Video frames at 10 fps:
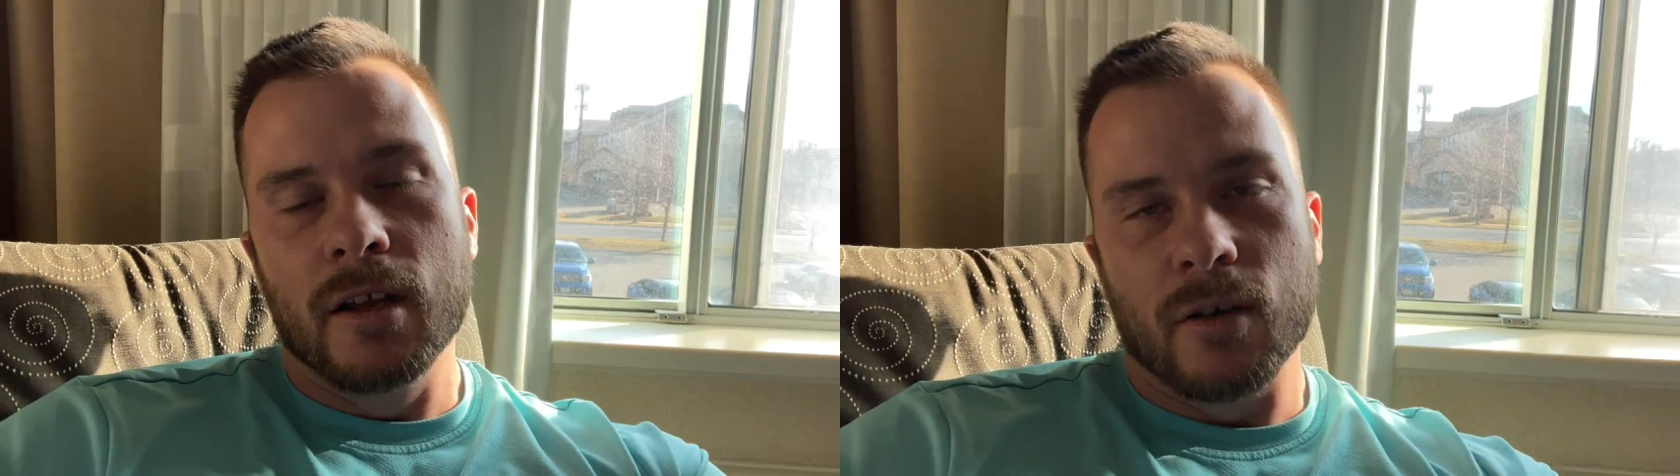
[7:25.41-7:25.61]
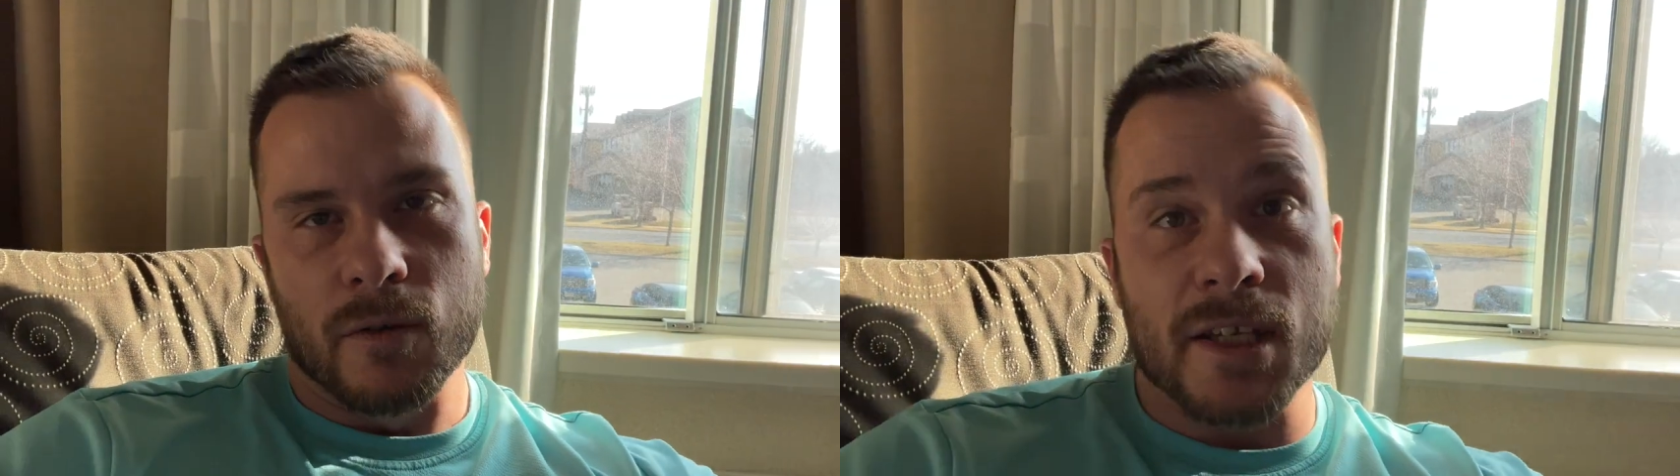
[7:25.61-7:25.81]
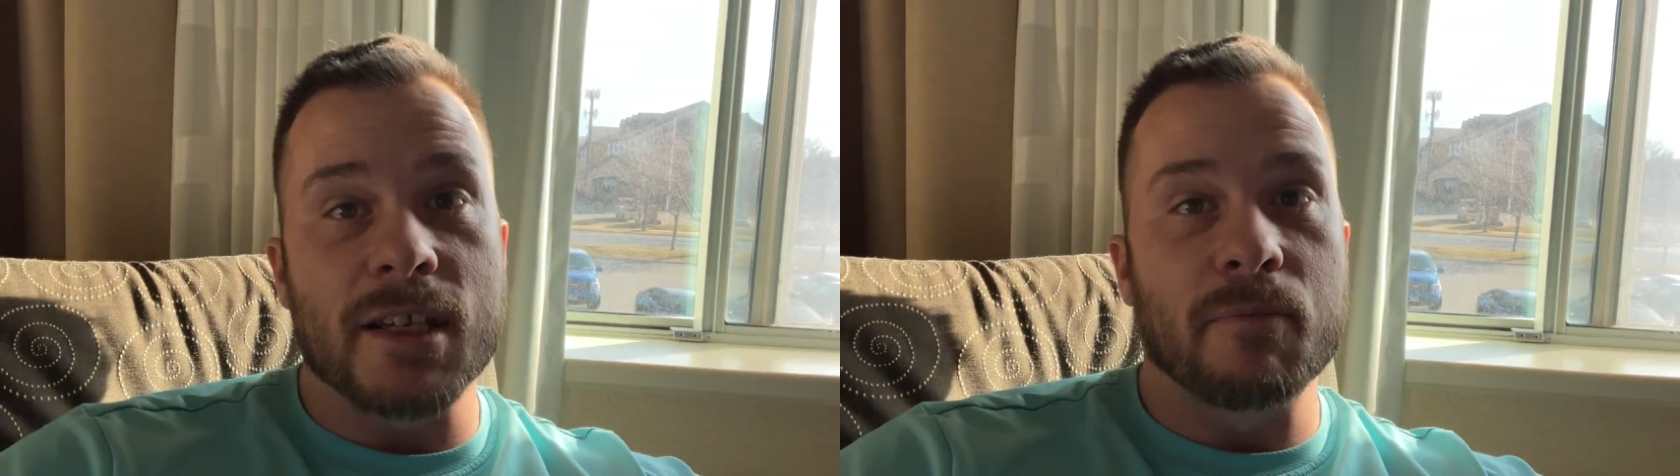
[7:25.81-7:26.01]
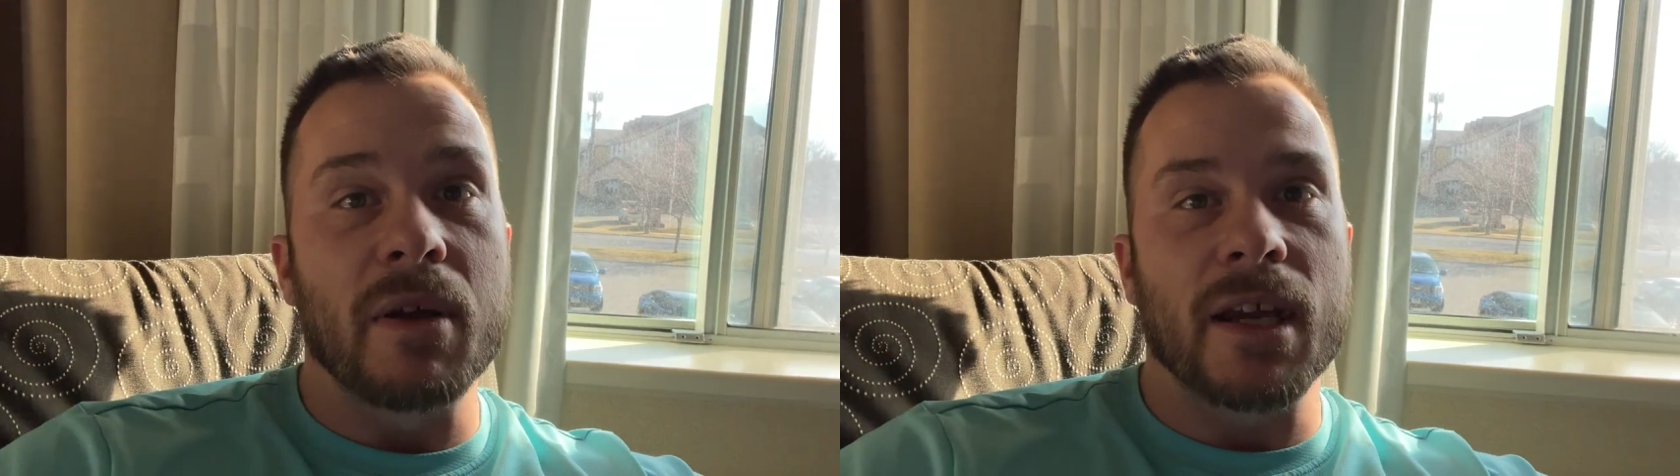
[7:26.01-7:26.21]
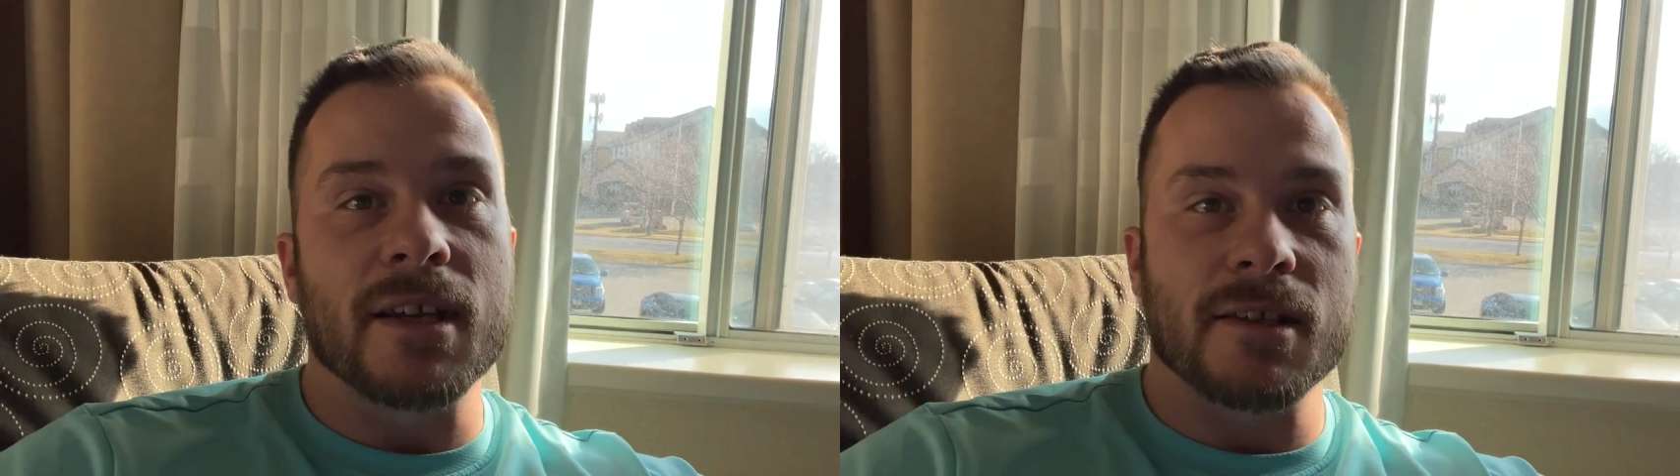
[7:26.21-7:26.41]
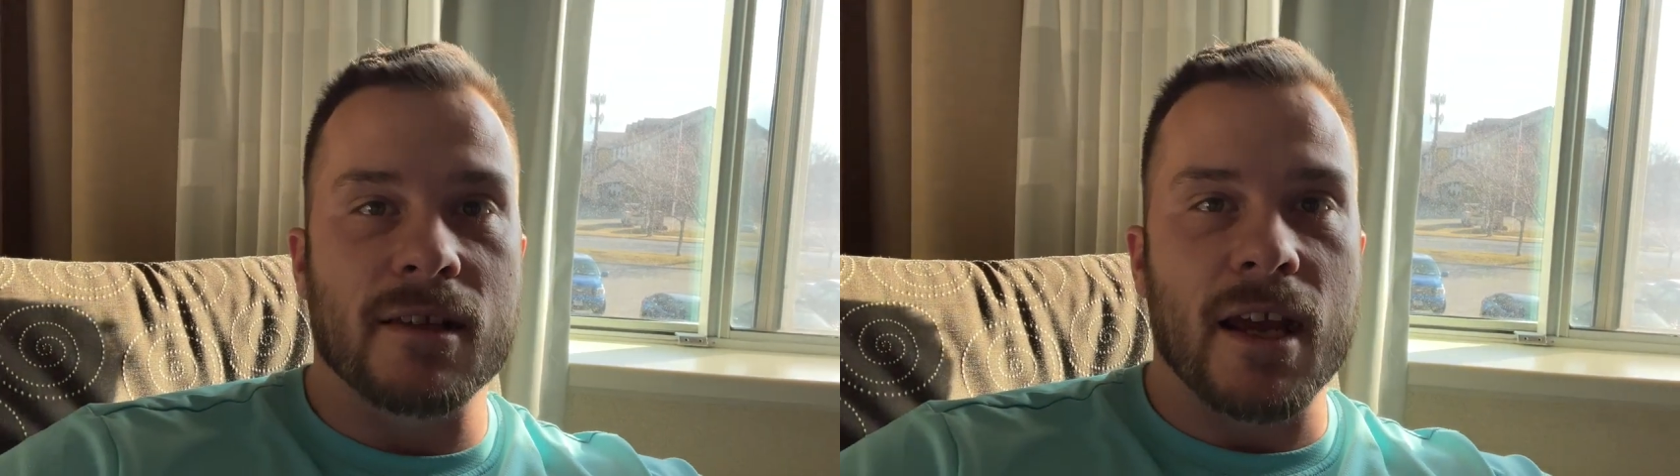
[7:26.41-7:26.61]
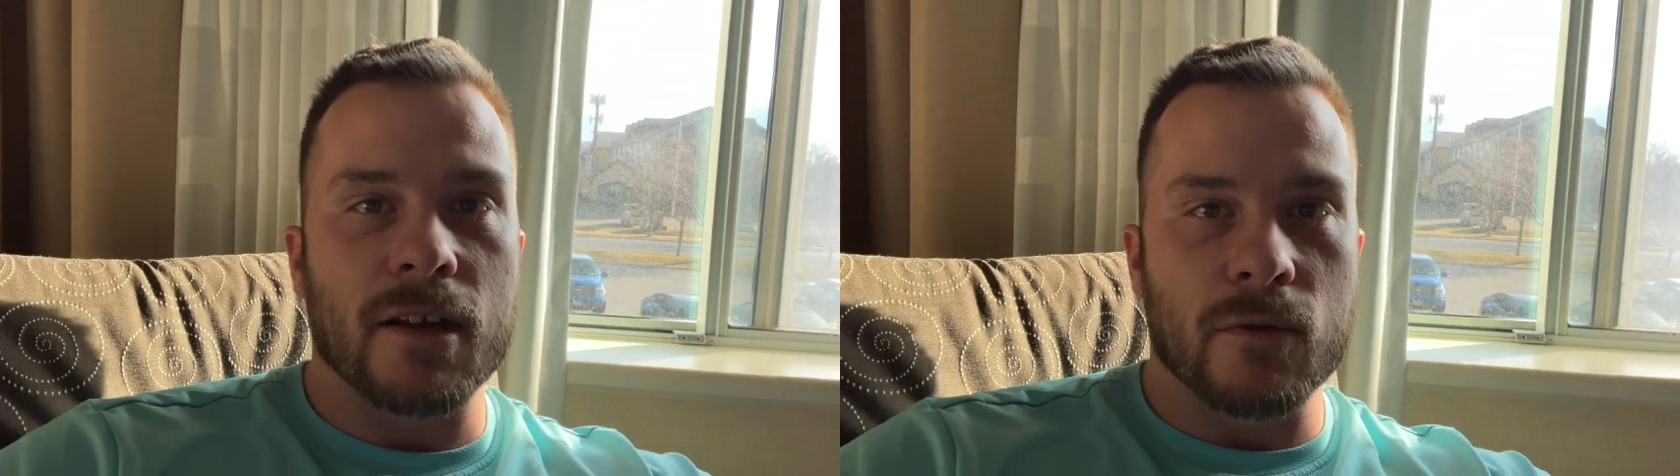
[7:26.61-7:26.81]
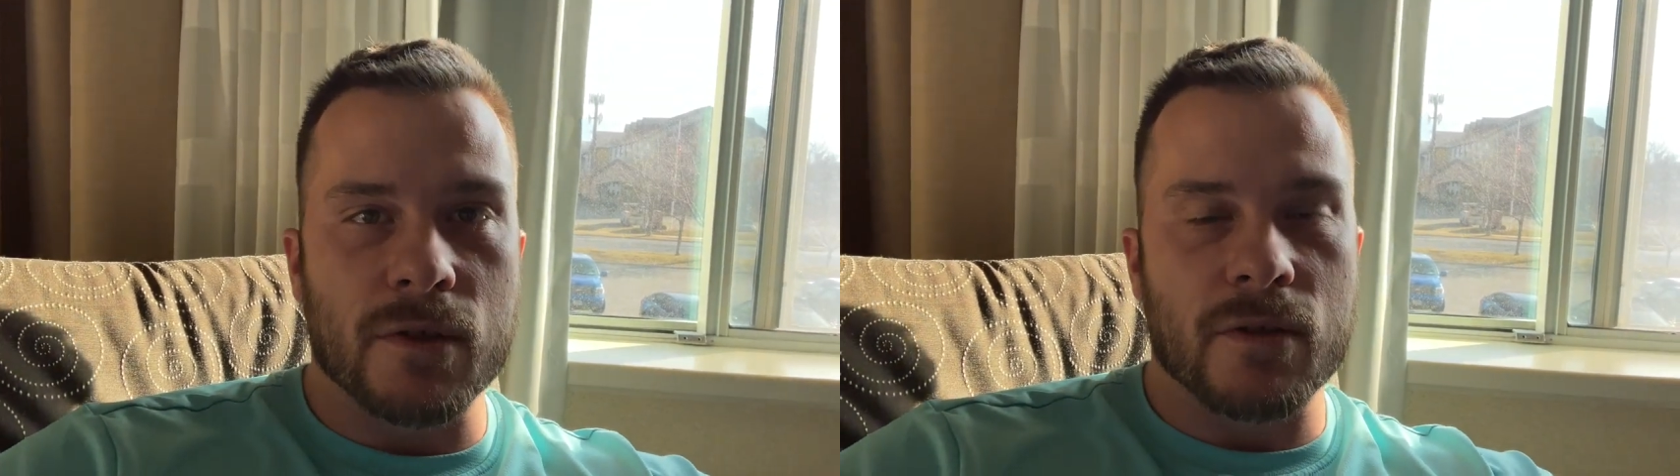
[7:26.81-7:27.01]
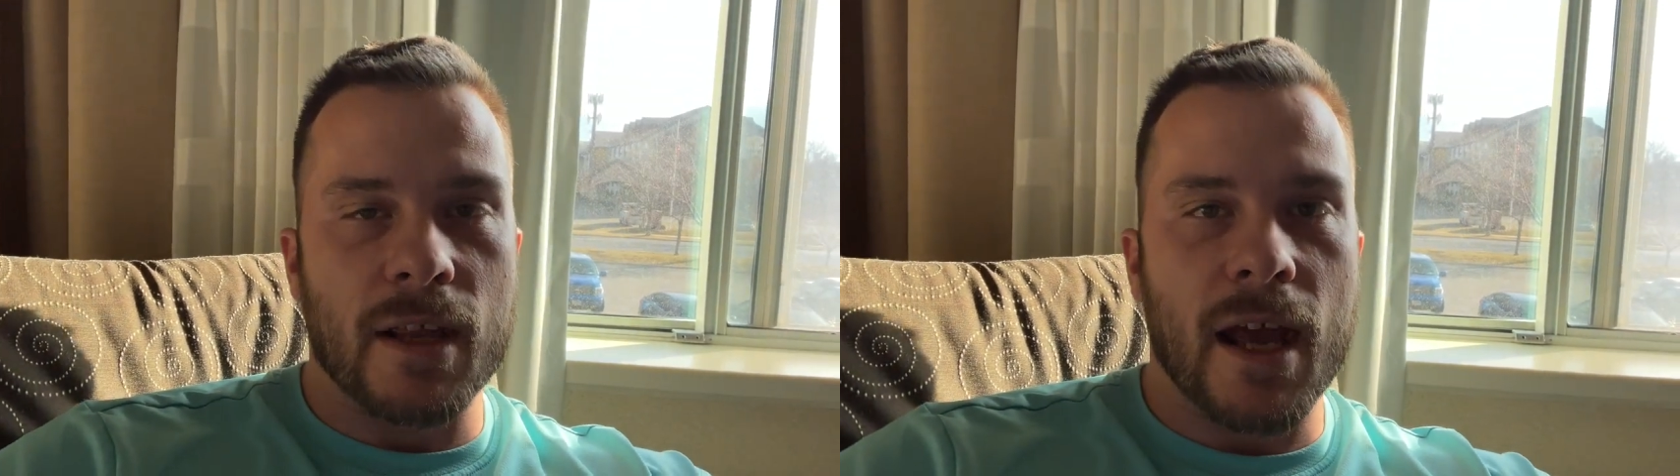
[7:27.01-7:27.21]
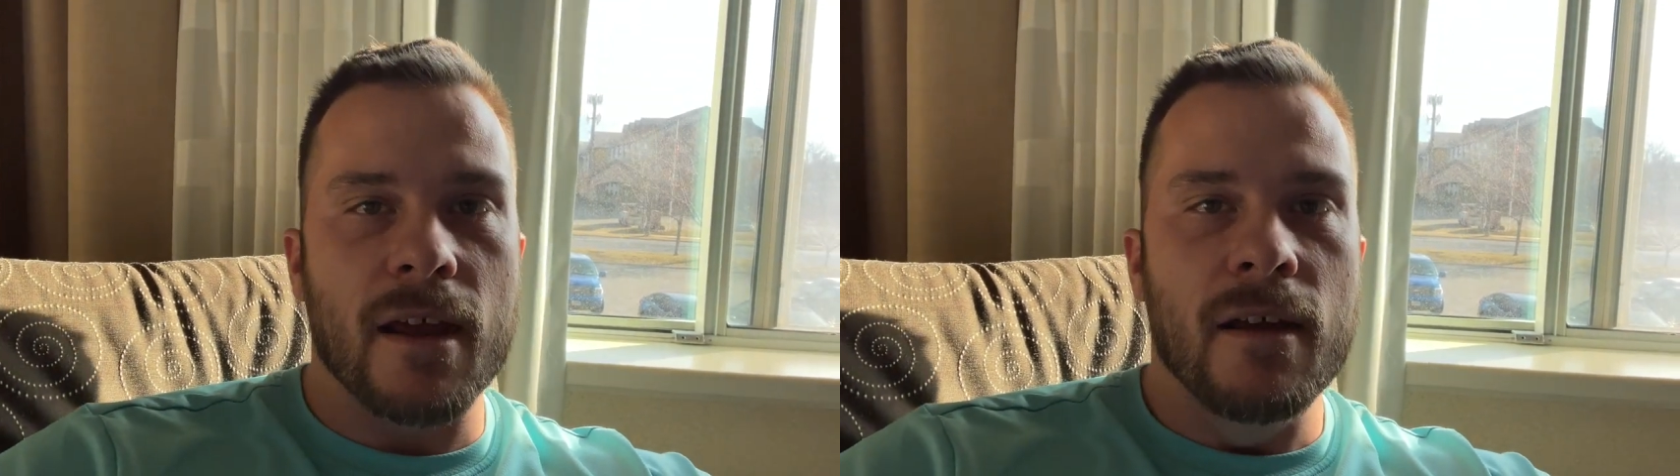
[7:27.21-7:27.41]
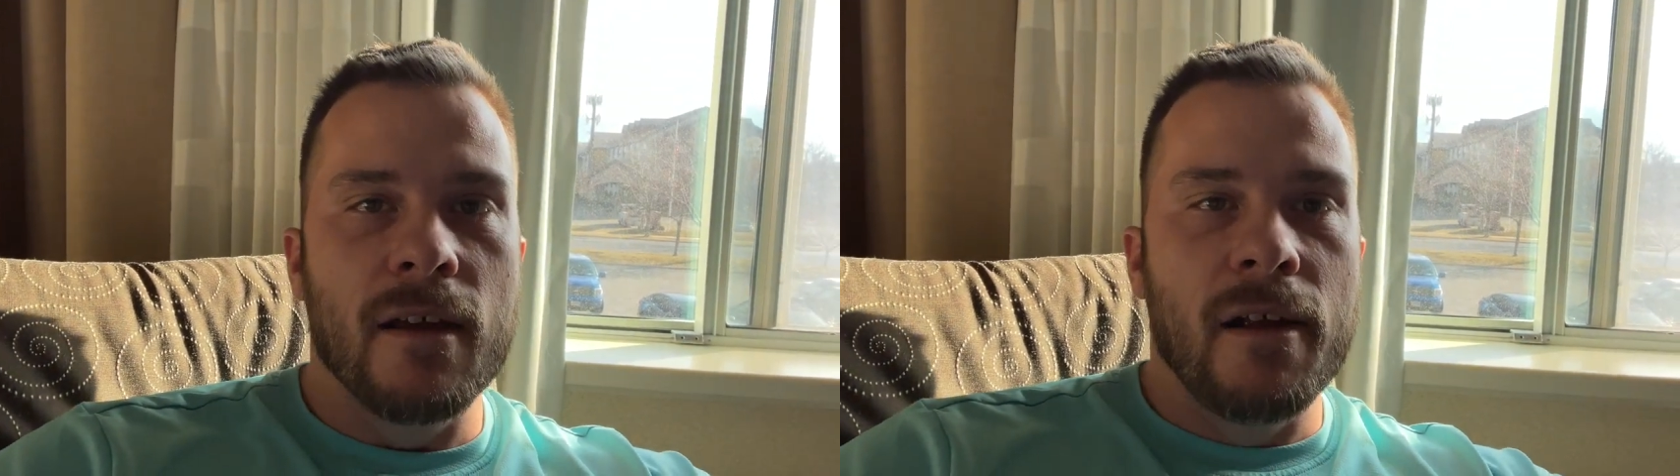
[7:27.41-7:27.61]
It was his biggest thing was that